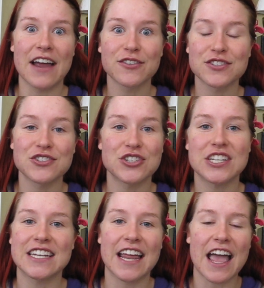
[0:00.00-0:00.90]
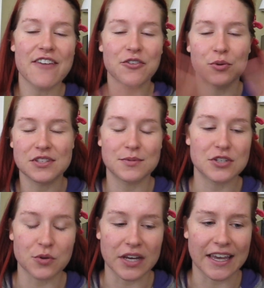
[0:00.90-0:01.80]
ever since she did it, everyone's been
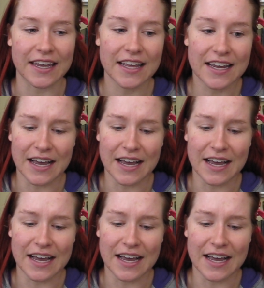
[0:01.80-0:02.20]
doing it.